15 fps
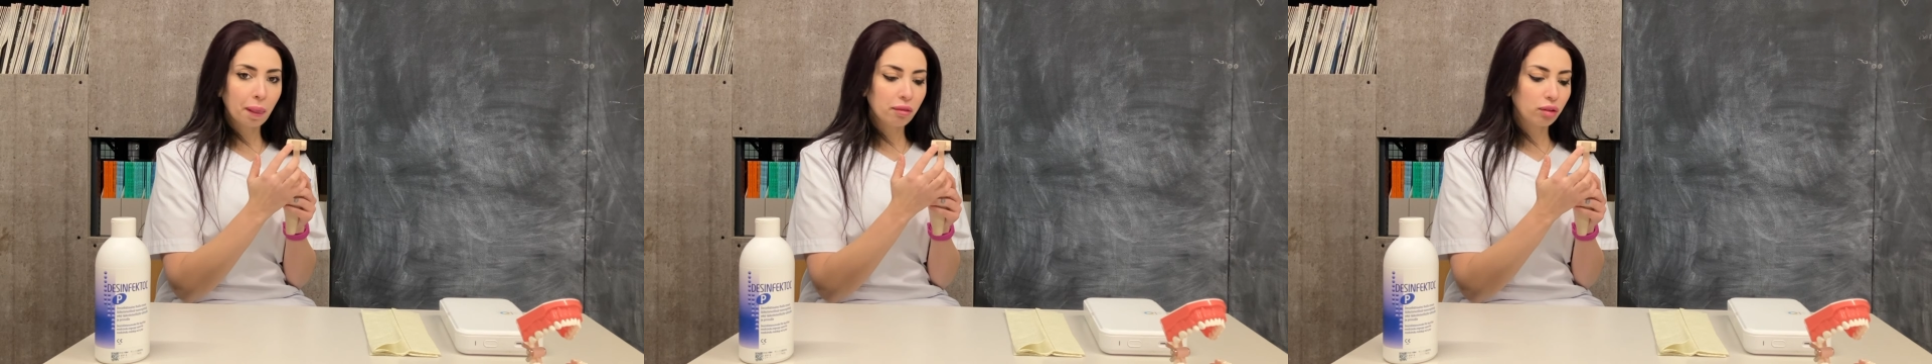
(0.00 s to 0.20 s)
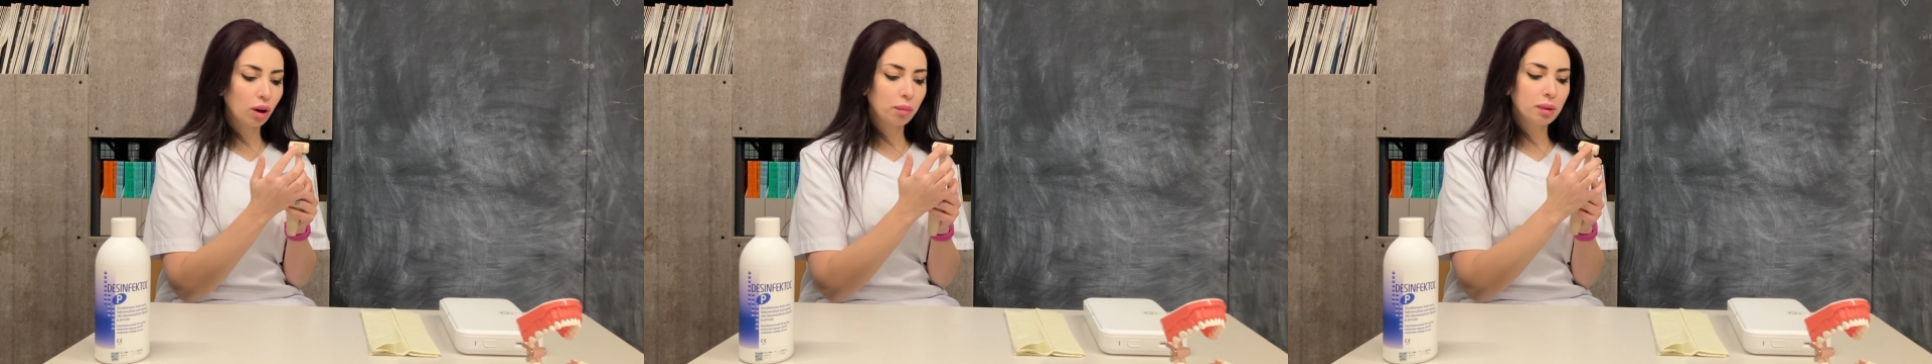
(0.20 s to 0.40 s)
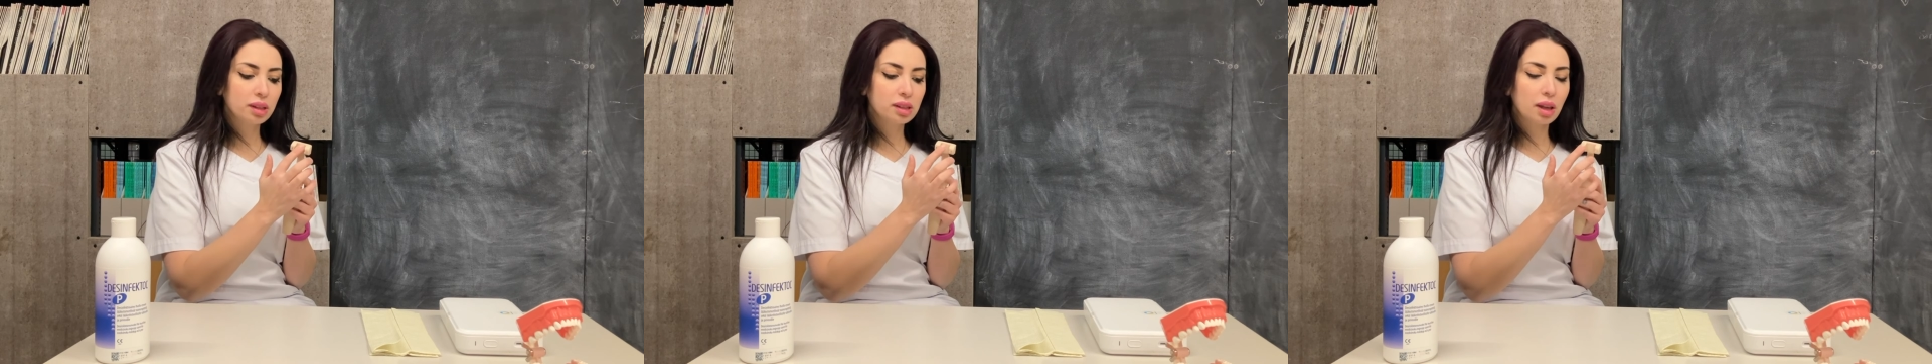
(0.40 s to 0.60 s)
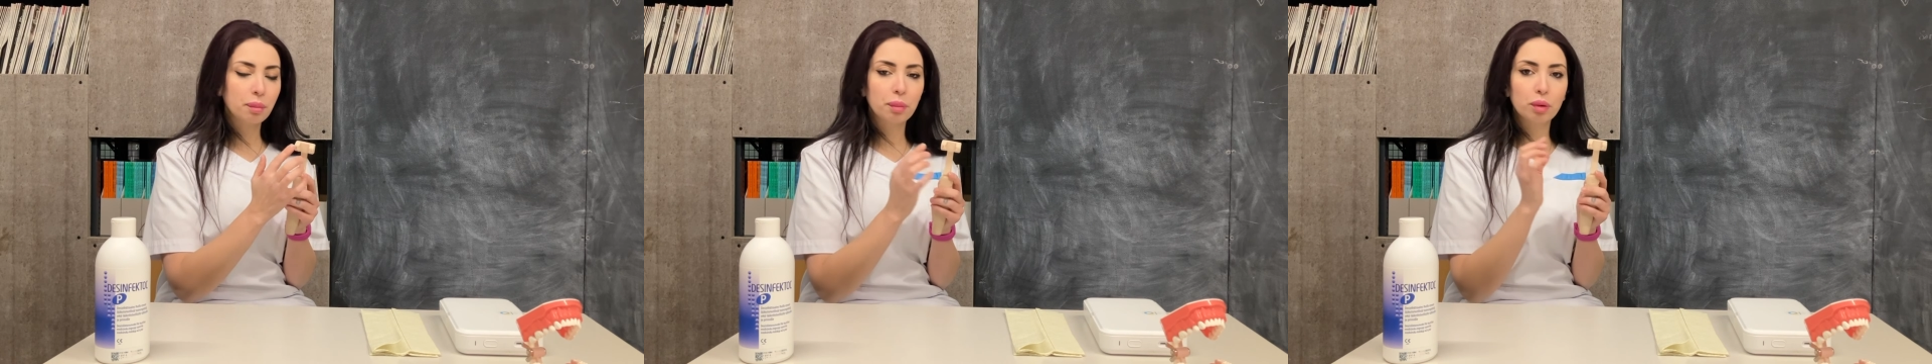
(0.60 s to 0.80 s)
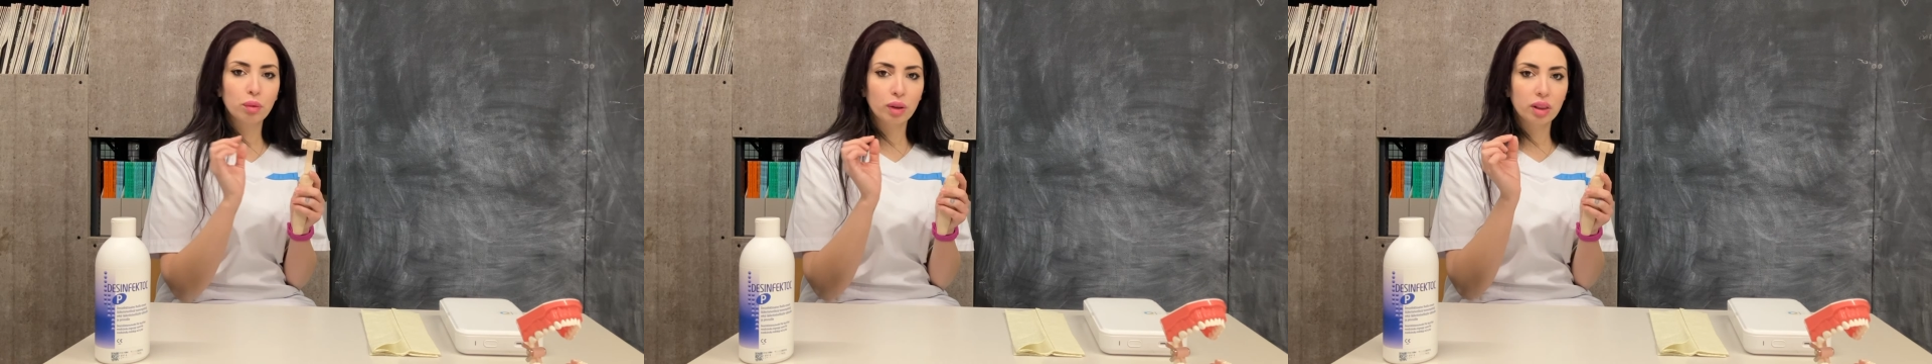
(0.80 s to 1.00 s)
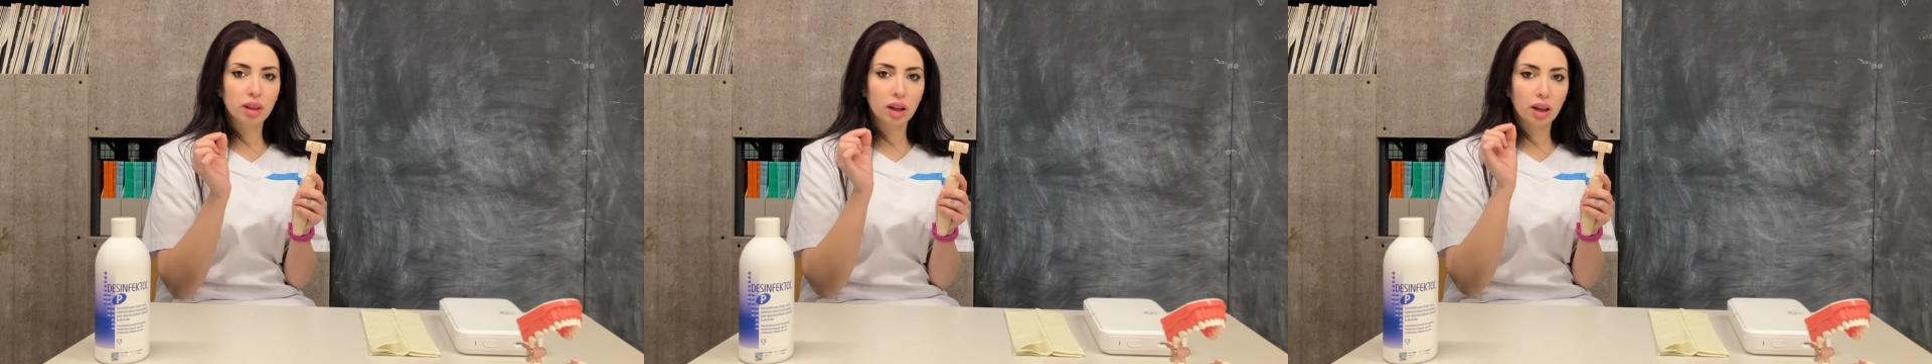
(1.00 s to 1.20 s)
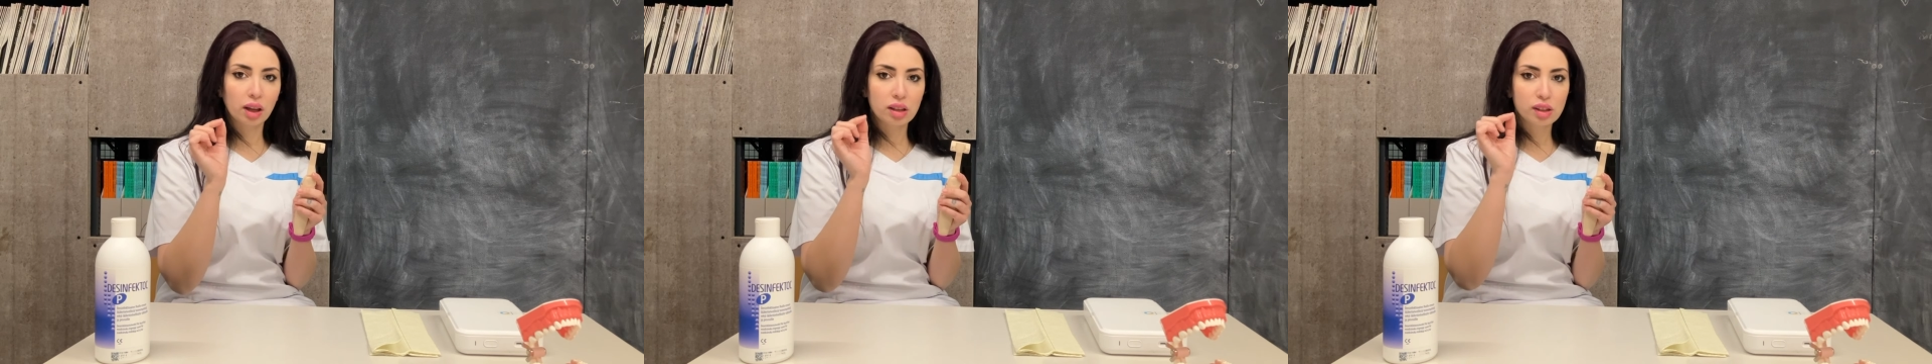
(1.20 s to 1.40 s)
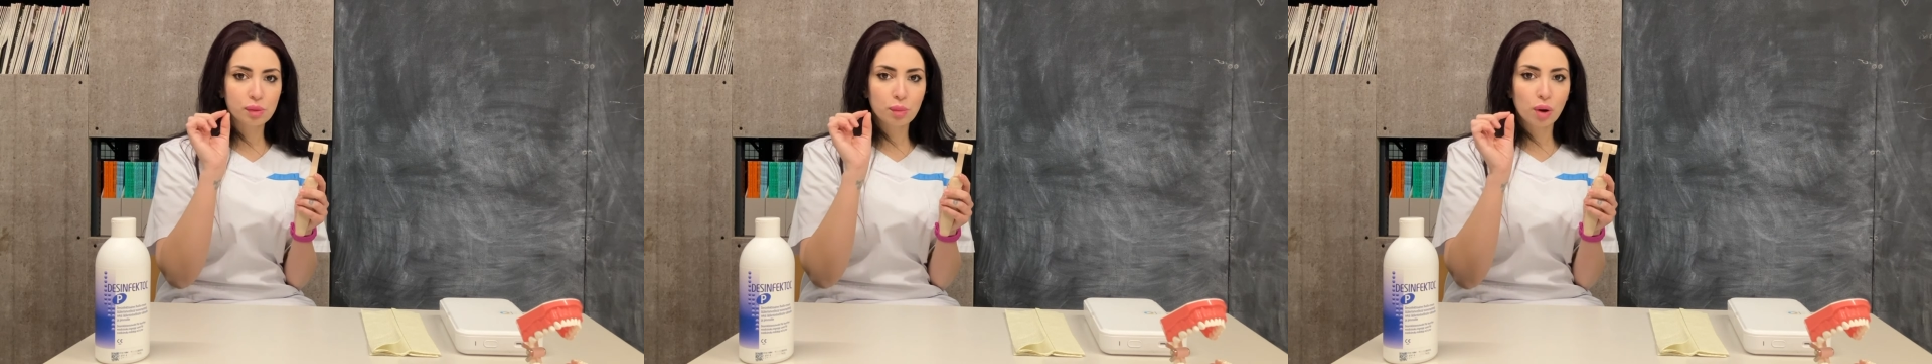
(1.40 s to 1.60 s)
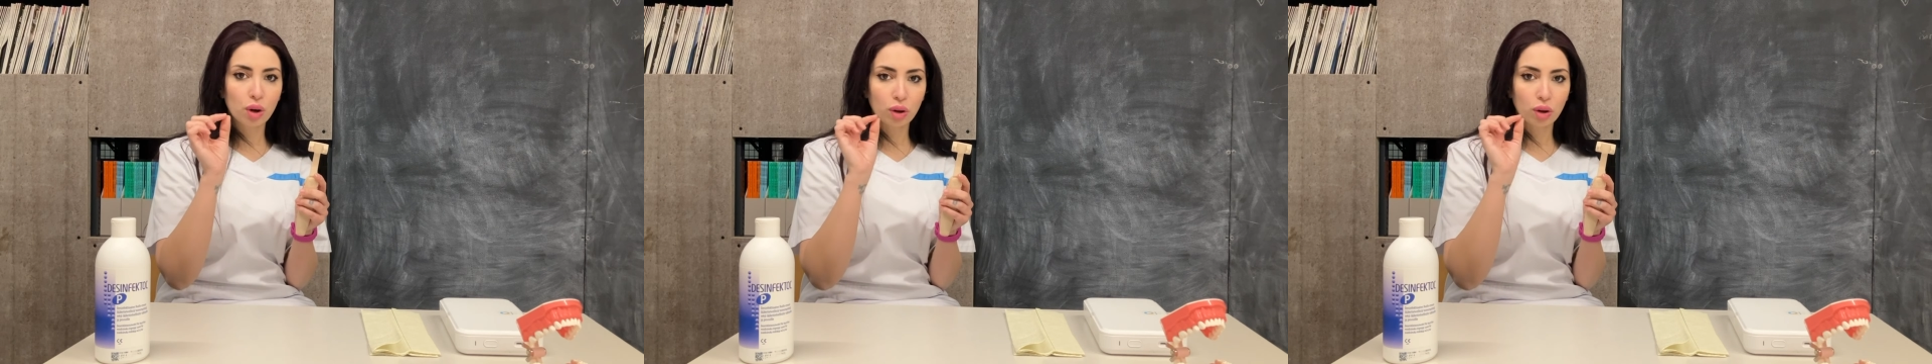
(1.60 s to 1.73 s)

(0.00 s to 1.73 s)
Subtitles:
from example with a small